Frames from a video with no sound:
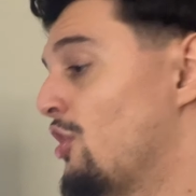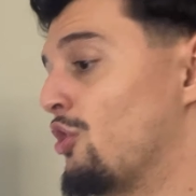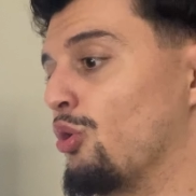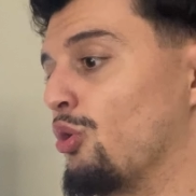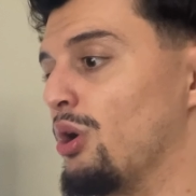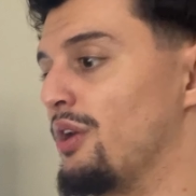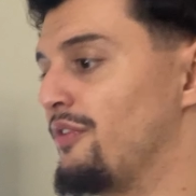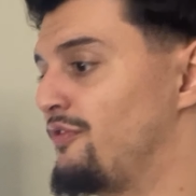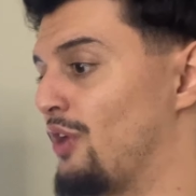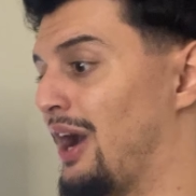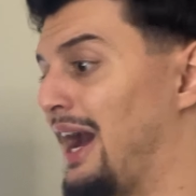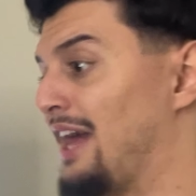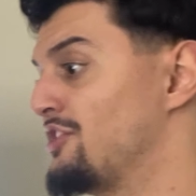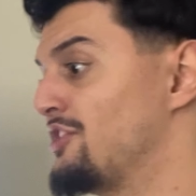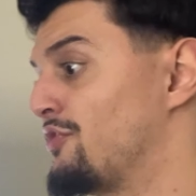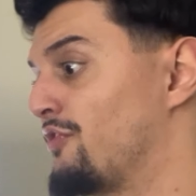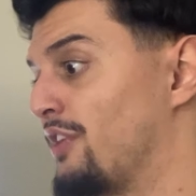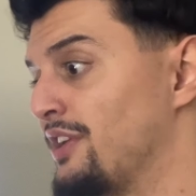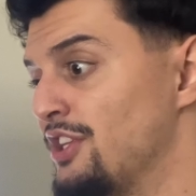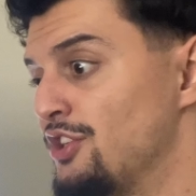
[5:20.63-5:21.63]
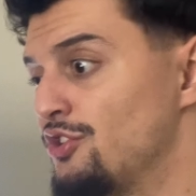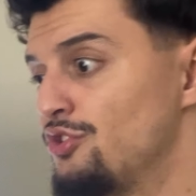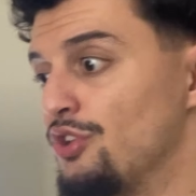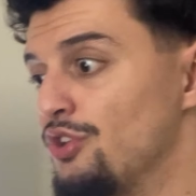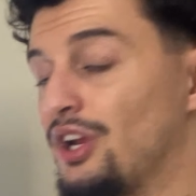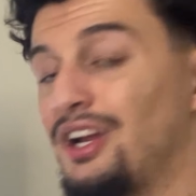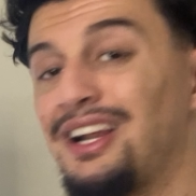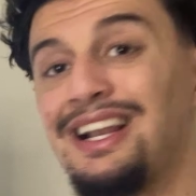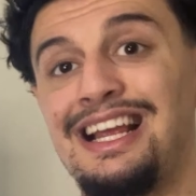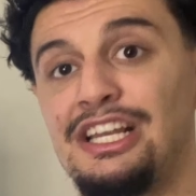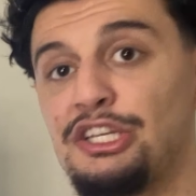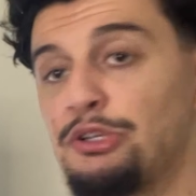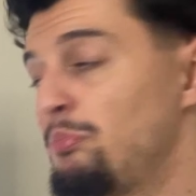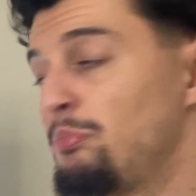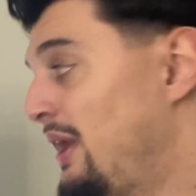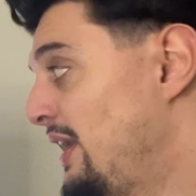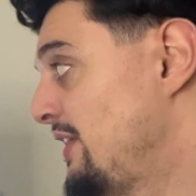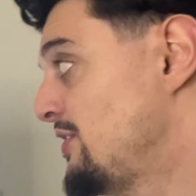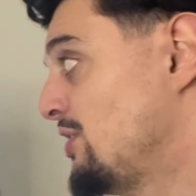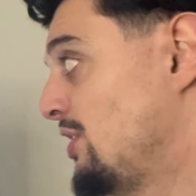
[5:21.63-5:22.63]
or if your ads are running to the collection
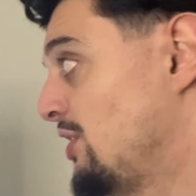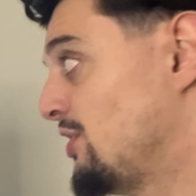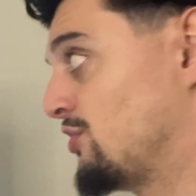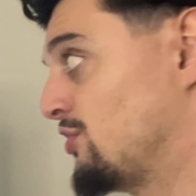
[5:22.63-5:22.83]
page,